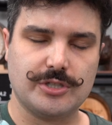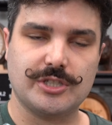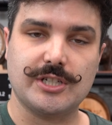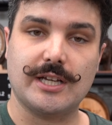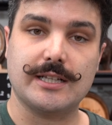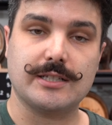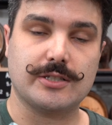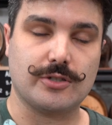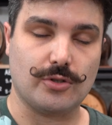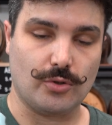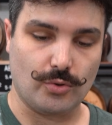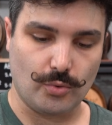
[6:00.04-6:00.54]

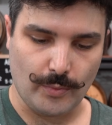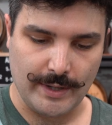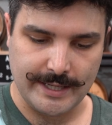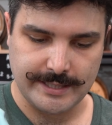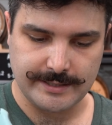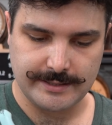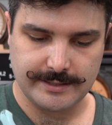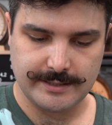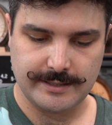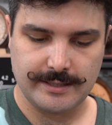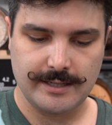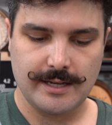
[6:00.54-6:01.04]
gentle
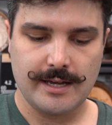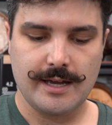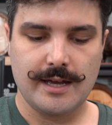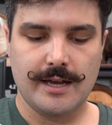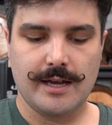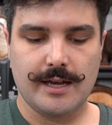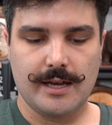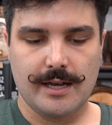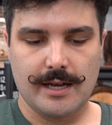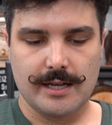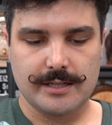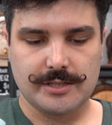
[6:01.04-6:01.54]
whisk,
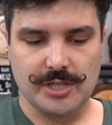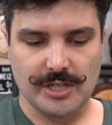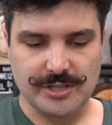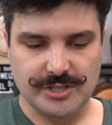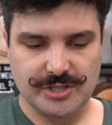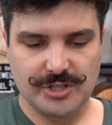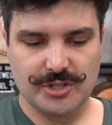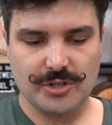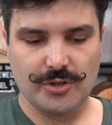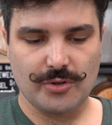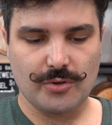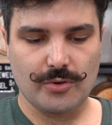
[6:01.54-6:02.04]

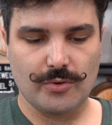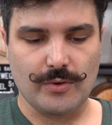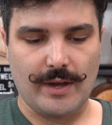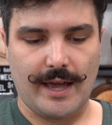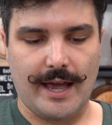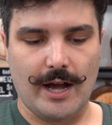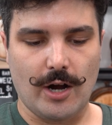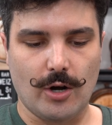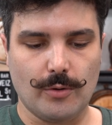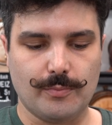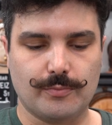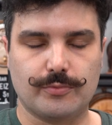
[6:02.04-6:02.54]
just to
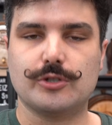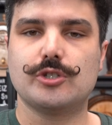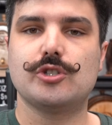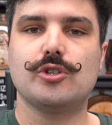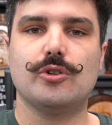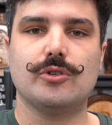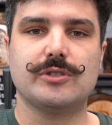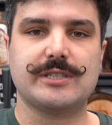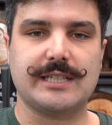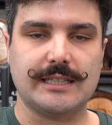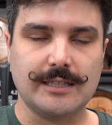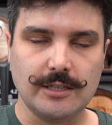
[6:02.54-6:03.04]
help
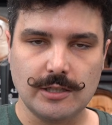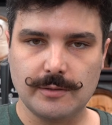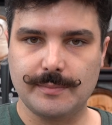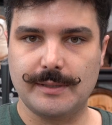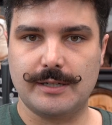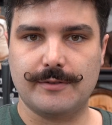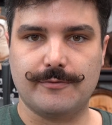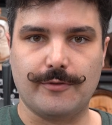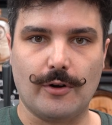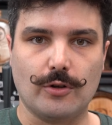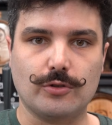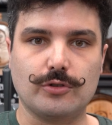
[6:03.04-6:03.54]
reduce a little
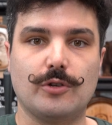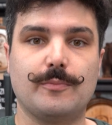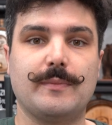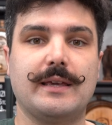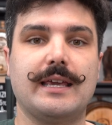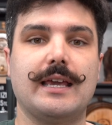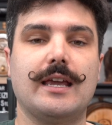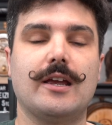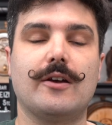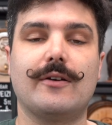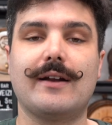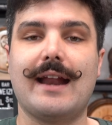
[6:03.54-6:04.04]
bit of volume
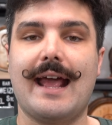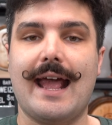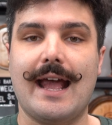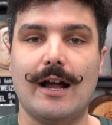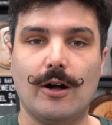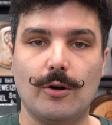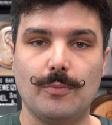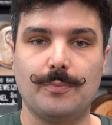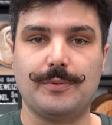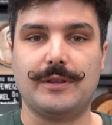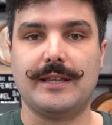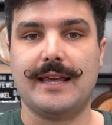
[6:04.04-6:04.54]
here and
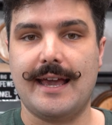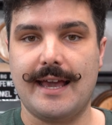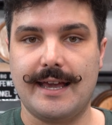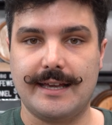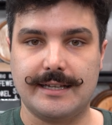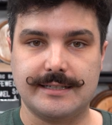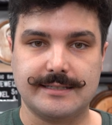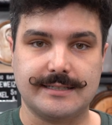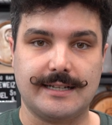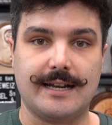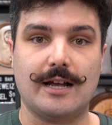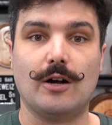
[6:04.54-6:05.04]
help the
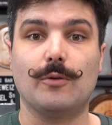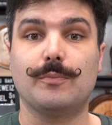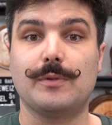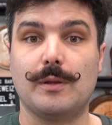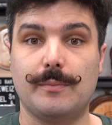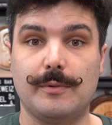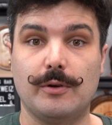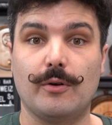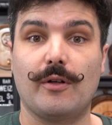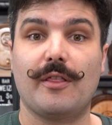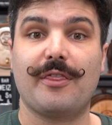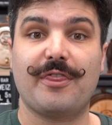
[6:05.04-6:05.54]
eggs and help the
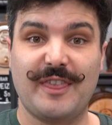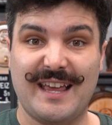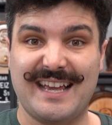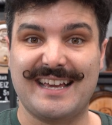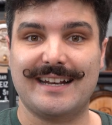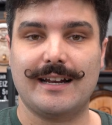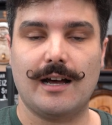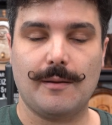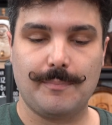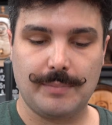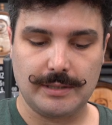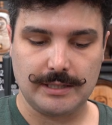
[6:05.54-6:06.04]
milk
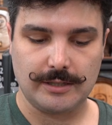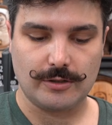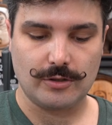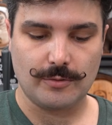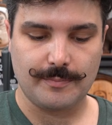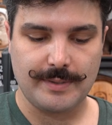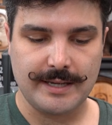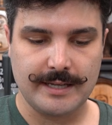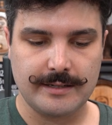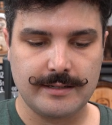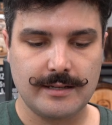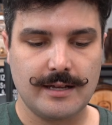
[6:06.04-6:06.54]
thicken up a little
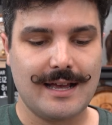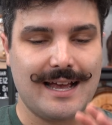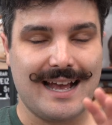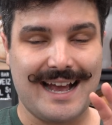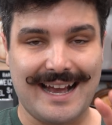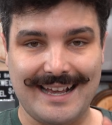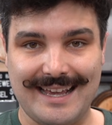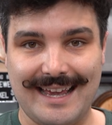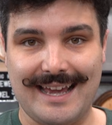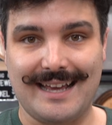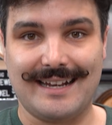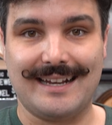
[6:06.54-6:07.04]
bit.
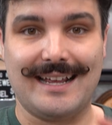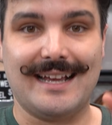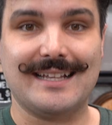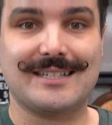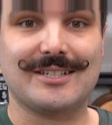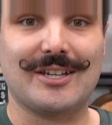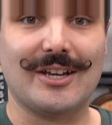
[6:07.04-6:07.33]
Again, it's